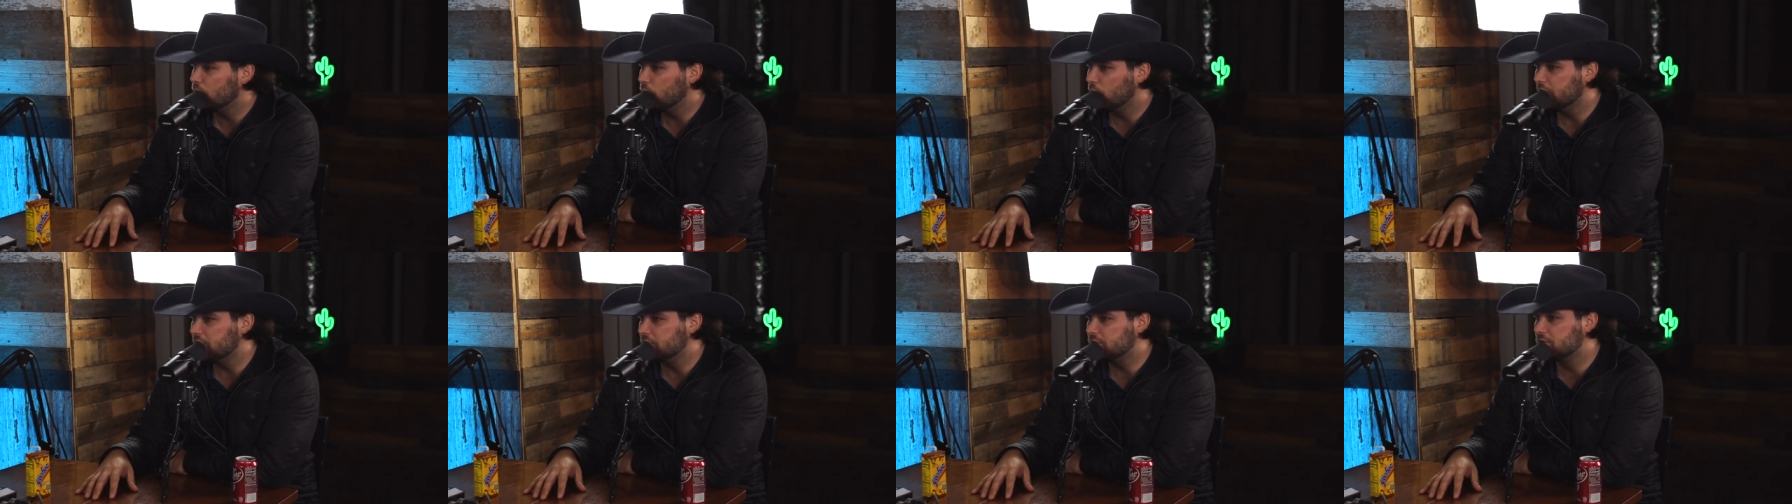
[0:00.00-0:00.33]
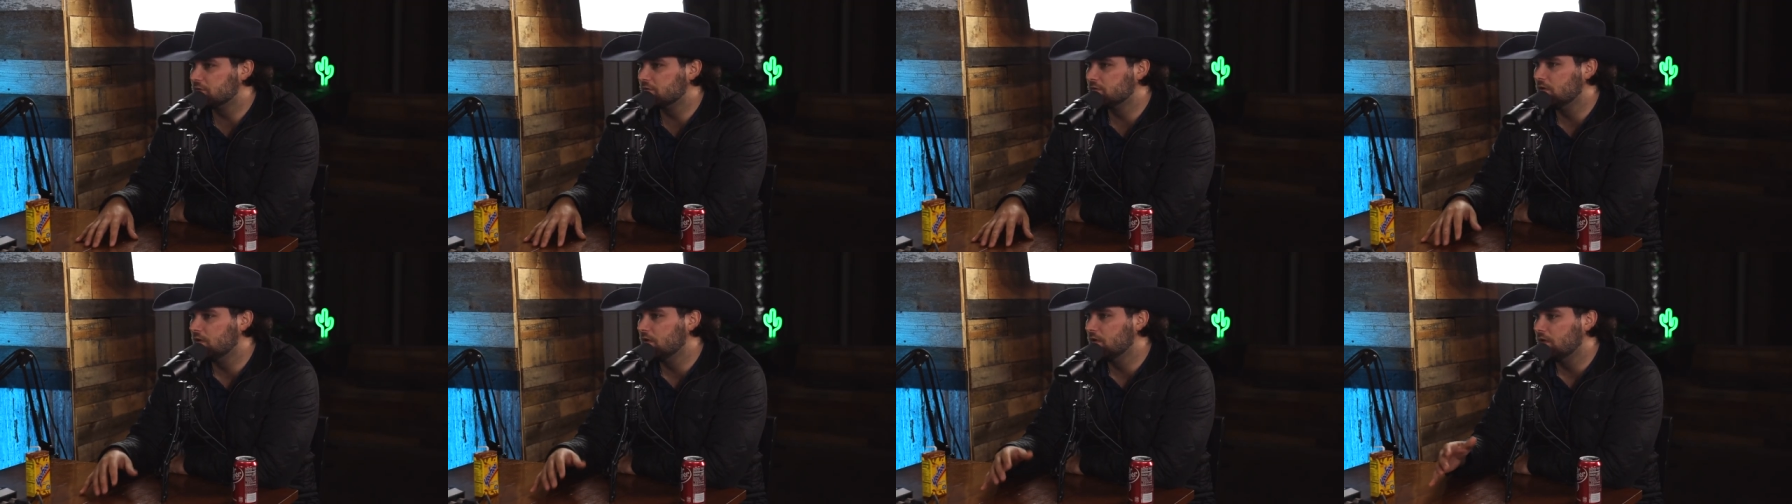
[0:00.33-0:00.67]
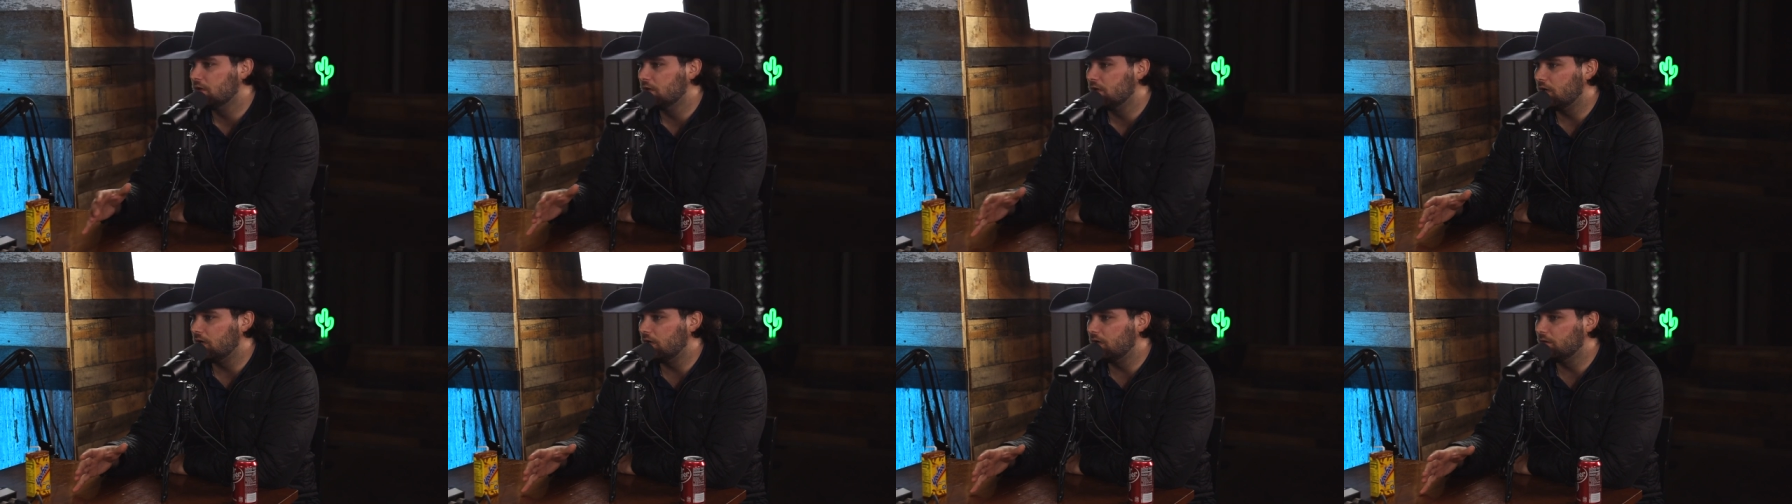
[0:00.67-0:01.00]
which
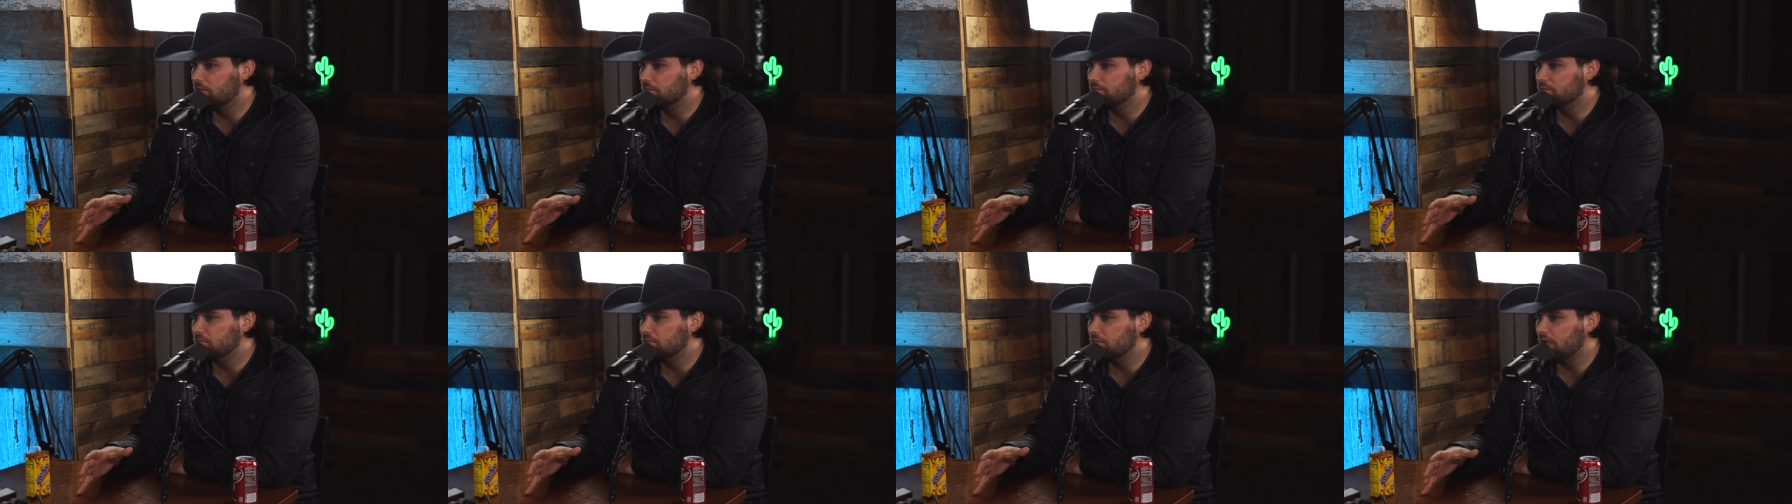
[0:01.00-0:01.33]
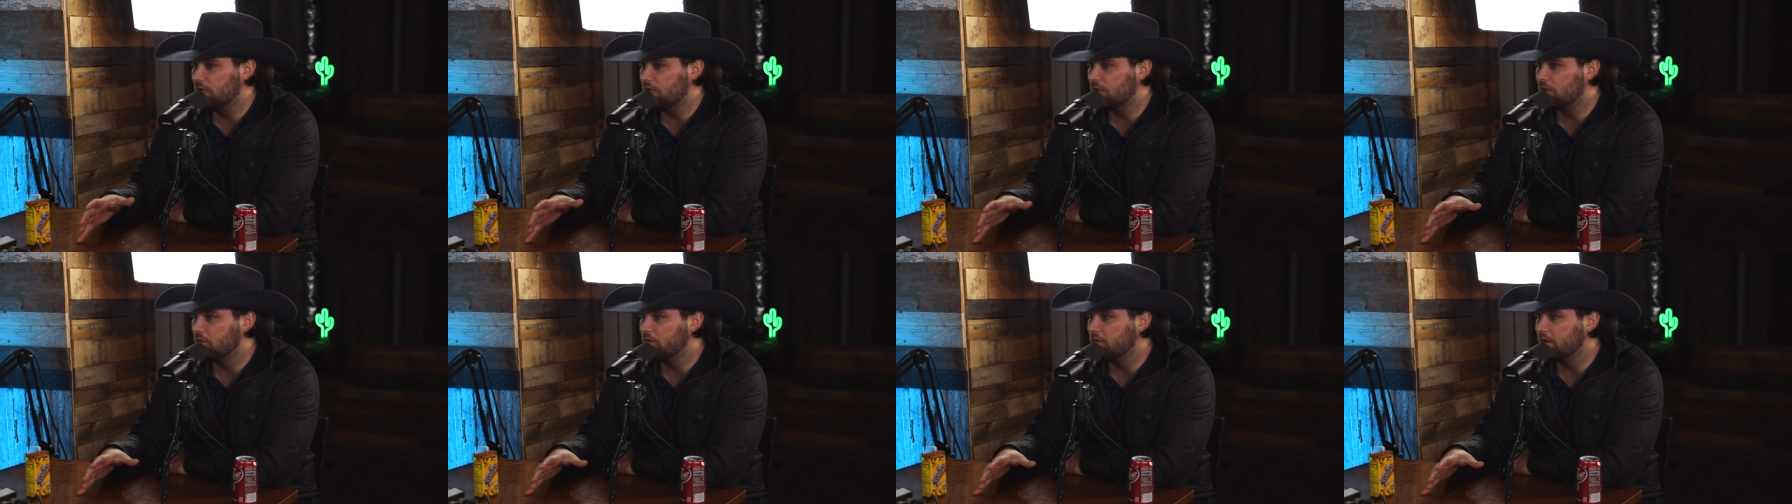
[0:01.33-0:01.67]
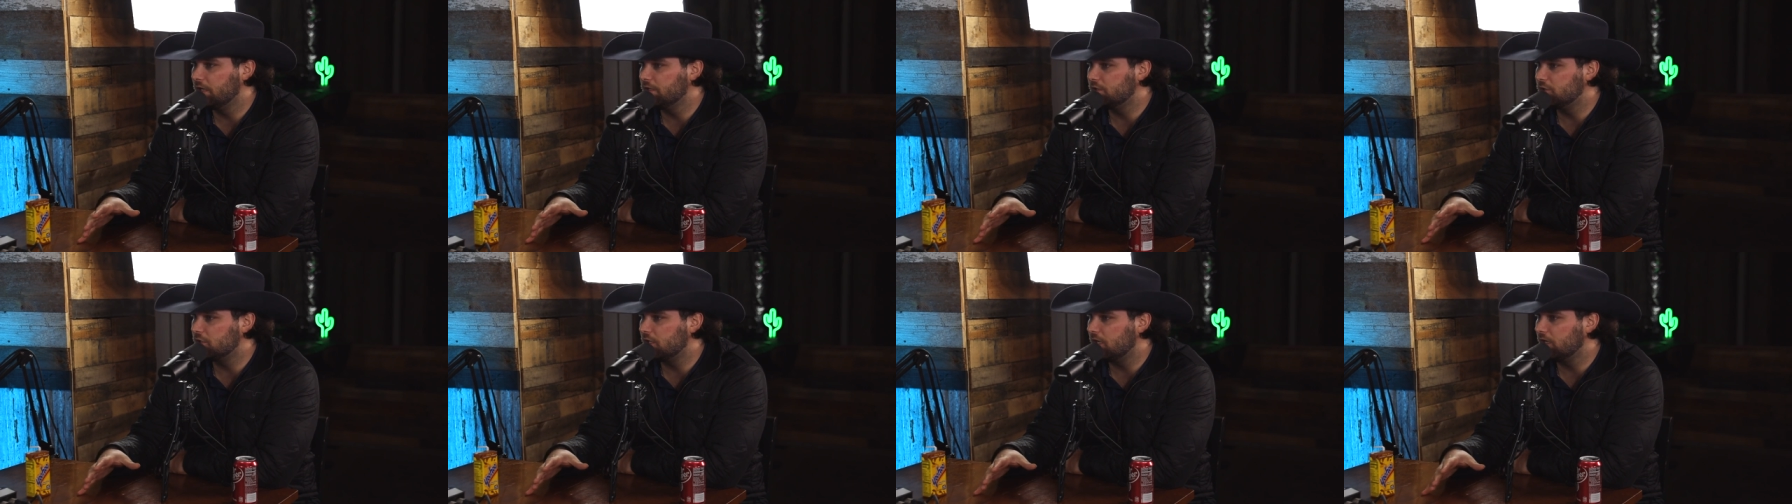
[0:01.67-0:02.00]
um, N R
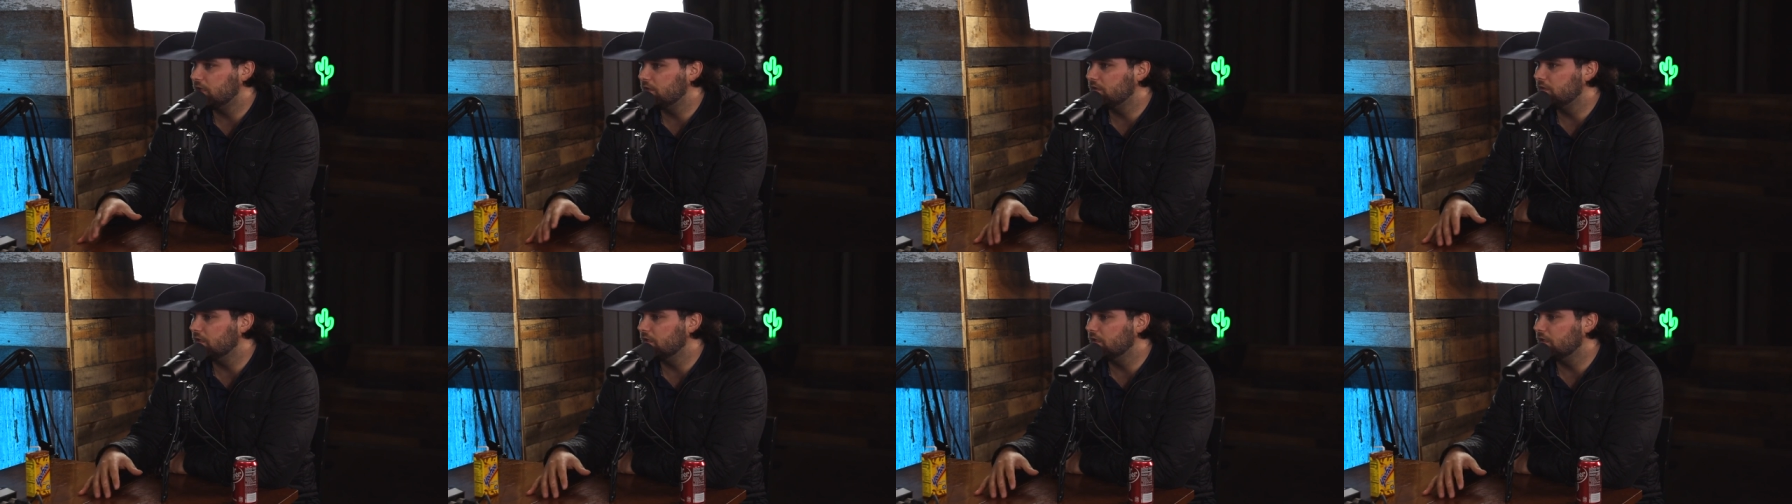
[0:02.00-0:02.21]
H A